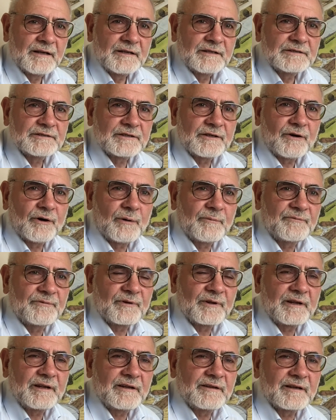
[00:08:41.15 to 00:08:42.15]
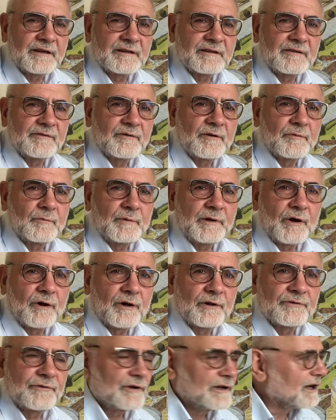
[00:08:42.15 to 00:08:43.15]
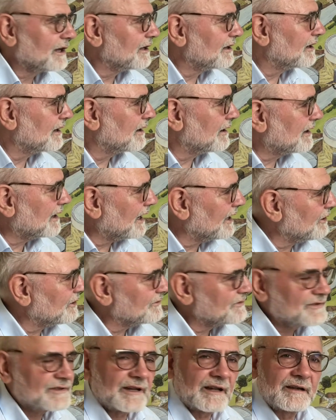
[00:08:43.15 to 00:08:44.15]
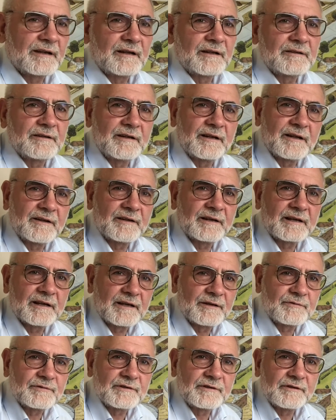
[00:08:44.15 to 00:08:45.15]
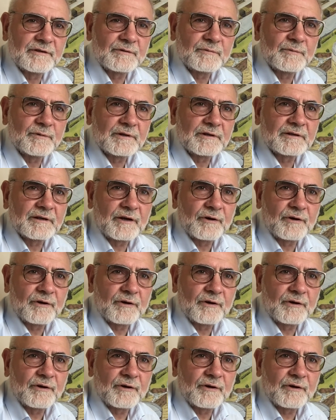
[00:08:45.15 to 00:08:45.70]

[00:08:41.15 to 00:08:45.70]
So hopefully that we also get a kind of standard in other countries in the world.